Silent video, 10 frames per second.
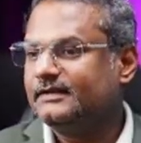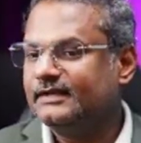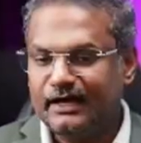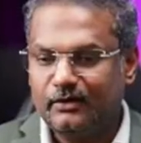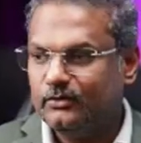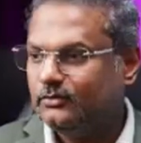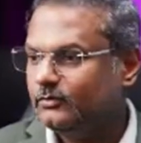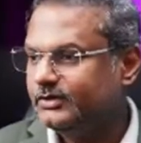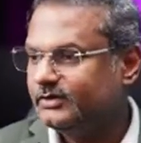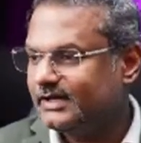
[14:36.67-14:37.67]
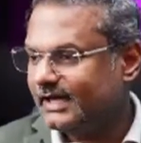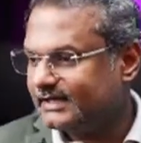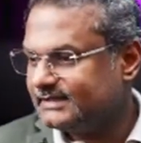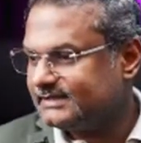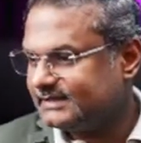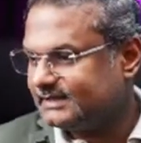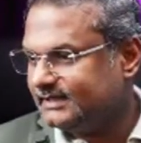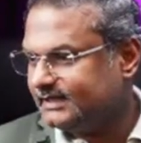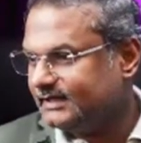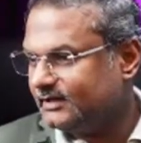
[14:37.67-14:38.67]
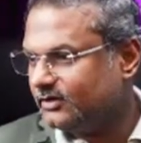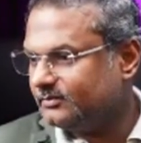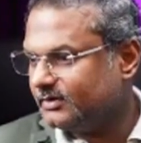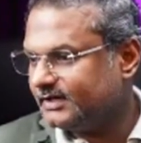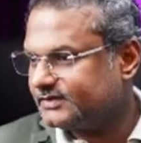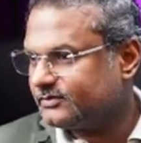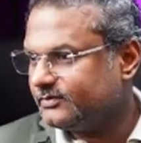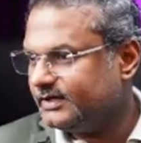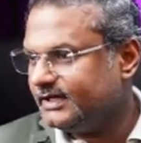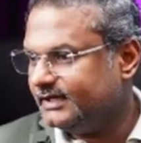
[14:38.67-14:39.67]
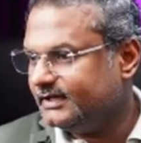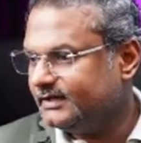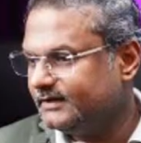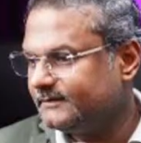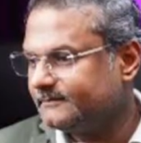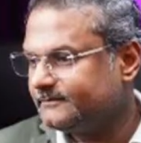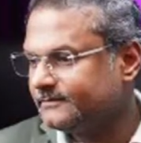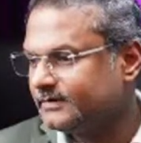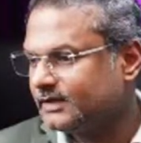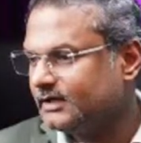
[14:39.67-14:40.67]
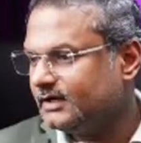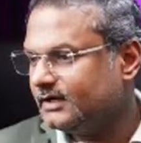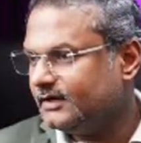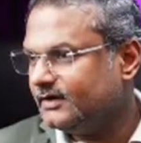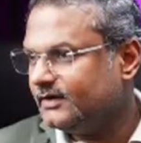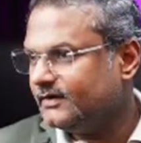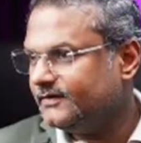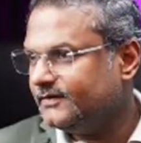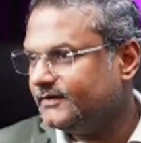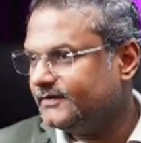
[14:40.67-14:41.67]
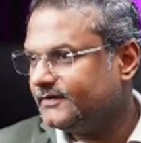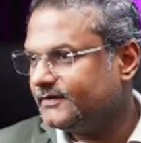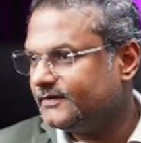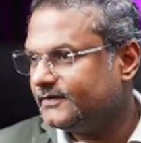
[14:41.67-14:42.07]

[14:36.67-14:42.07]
now what you can see on my screen is